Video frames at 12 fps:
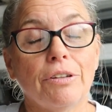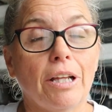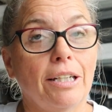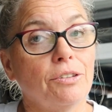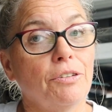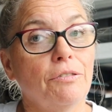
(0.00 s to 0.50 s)
over
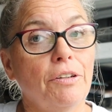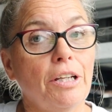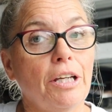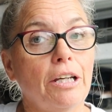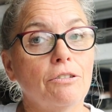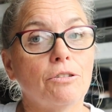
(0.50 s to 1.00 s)
the last few
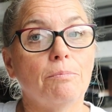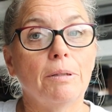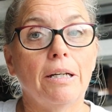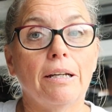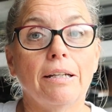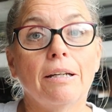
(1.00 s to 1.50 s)
videos,
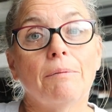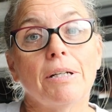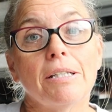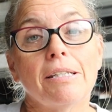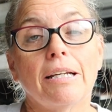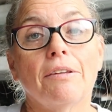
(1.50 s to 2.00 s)
but I didn't
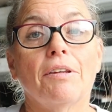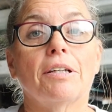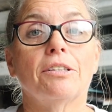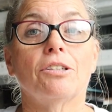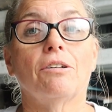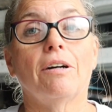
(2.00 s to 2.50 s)
want to say
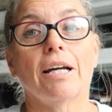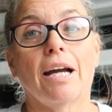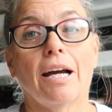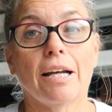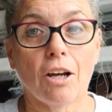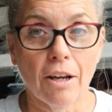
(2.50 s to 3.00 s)
anything until I
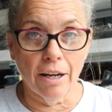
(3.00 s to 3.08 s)
got